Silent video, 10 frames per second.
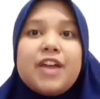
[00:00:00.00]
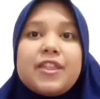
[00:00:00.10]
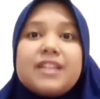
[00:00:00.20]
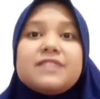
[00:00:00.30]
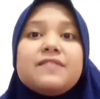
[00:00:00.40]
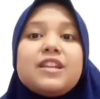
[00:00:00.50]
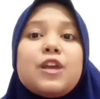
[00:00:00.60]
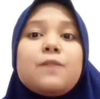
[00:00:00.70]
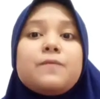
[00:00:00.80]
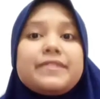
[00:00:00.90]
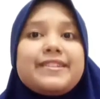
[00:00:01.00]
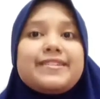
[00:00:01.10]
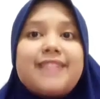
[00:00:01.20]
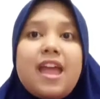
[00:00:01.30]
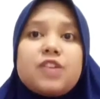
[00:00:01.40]
This video
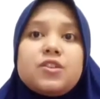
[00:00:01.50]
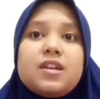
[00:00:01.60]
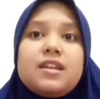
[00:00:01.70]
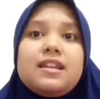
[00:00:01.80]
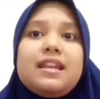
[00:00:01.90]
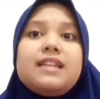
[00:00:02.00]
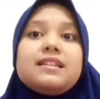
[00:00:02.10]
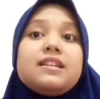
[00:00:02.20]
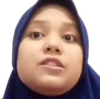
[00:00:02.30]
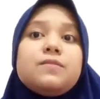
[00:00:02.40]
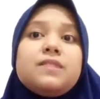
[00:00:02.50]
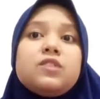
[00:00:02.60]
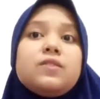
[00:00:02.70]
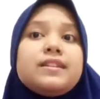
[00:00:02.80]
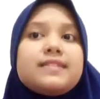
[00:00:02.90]
presentation is a
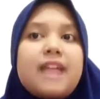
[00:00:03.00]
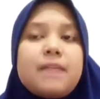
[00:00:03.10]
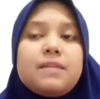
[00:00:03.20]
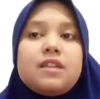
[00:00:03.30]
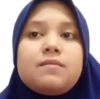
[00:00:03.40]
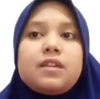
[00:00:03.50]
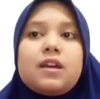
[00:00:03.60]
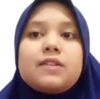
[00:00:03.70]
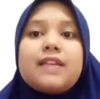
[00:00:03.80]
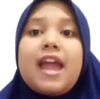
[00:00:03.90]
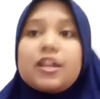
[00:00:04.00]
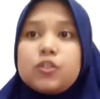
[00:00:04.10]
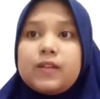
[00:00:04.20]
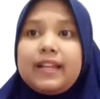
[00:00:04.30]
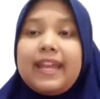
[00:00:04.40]
substitute assignment because
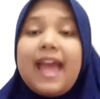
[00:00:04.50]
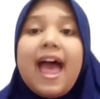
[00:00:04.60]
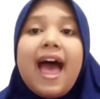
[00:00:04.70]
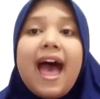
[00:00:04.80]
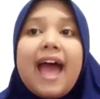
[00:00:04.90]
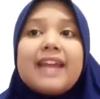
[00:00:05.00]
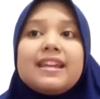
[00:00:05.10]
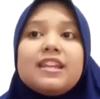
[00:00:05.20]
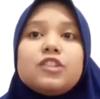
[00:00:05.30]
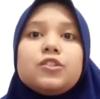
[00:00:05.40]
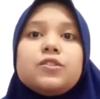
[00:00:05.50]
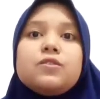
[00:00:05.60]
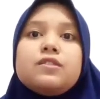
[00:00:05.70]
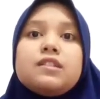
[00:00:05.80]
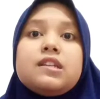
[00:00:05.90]
actually I need to
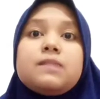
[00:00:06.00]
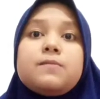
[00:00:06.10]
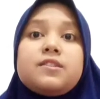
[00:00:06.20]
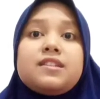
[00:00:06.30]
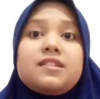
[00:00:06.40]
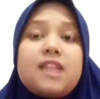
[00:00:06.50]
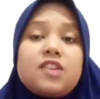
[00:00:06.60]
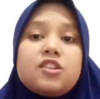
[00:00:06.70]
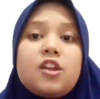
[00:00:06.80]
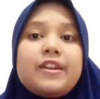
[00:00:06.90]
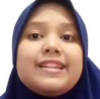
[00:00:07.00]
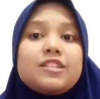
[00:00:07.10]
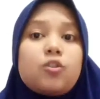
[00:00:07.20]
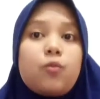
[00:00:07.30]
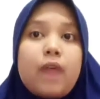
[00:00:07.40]
do the presentation on
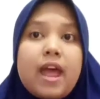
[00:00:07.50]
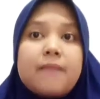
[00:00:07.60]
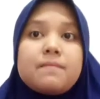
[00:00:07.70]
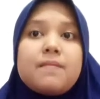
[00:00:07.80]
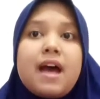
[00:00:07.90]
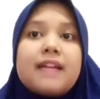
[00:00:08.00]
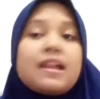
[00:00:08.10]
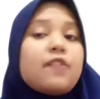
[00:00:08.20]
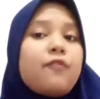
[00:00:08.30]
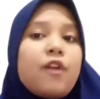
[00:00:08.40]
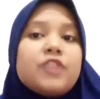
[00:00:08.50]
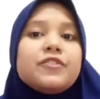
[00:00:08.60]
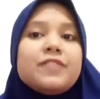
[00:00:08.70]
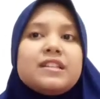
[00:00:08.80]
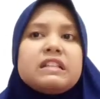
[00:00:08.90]
Instagram, but
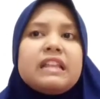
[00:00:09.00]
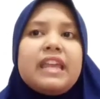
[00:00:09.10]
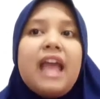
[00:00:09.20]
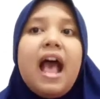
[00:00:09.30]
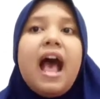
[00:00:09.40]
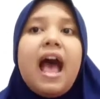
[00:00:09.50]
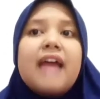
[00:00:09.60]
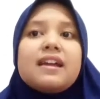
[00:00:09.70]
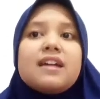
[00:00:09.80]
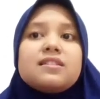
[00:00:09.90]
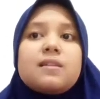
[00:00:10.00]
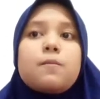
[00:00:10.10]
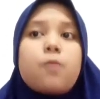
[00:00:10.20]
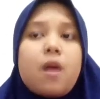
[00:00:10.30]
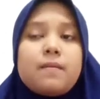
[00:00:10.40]
unfortunately I got some
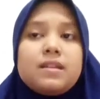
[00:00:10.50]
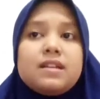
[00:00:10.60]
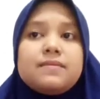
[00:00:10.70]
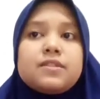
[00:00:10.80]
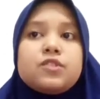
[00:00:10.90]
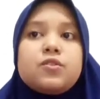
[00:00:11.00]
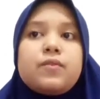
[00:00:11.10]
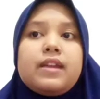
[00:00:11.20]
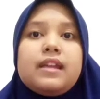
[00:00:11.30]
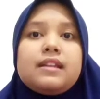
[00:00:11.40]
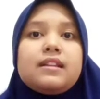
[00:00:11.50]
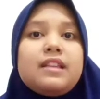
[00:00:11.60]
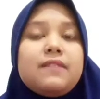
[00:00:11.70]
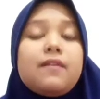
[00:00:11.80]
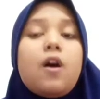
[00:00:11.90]
problems during
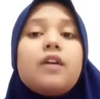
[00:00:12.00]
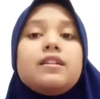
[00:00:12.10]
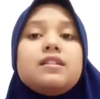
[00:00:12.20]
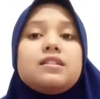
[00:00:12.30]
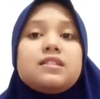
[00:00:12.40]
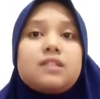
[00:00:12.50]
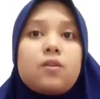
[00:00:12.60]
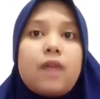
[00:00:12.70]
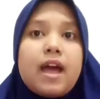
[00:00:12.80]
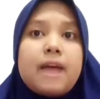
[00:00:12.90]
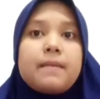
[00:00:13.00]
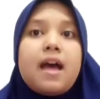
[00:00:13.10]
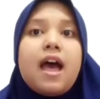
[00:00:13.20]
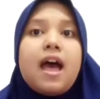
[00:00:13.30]
live on Instagram,